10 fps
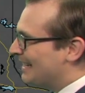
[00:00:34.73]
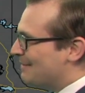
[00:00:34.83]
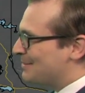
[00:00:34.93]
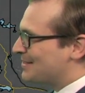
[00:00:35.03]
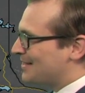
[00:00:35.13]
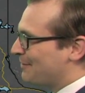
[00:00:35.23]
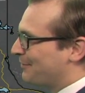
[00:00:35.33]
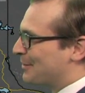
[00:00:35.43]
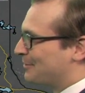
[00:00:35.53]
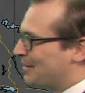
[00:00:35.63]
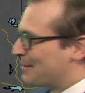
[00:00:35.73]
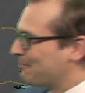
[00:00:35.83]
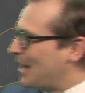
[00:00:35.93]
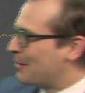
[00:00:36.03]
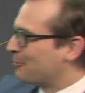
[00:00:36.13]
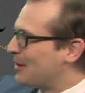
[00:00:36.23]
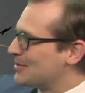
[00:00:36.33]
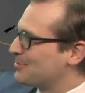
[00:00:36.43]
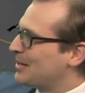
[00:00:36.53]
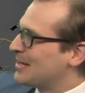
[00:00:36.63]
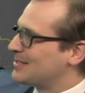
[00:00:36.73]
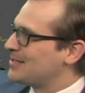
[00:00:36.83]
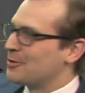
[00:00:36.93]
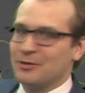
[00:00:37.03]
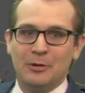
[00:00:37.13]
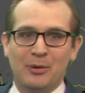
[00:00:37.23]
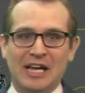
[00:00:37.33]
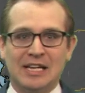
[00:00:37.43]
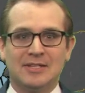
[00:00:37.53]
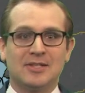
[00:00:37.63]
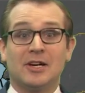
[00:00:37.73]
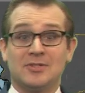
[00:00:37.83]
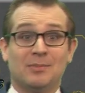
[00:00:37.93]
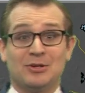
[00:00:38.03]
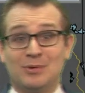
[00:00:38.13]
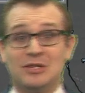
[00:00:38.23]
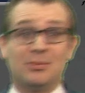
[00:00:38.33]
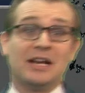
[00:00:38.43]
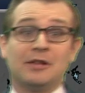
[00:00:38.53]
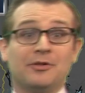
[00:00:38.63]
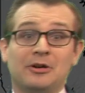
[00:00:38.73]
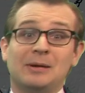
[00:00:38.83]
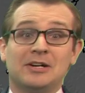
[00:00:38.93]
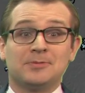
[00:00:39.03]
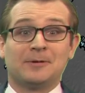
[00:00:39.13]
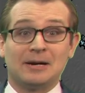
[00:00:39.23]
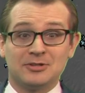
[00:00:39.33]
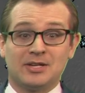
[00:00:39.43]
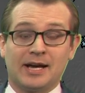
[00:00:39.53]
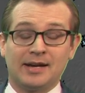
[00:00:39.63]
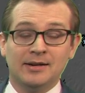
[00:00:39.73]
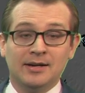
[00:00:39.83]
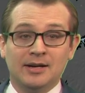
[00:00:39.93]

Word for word: be safe out there. Out west, we got southerly winds gusting between 20 and 30 miles per hour today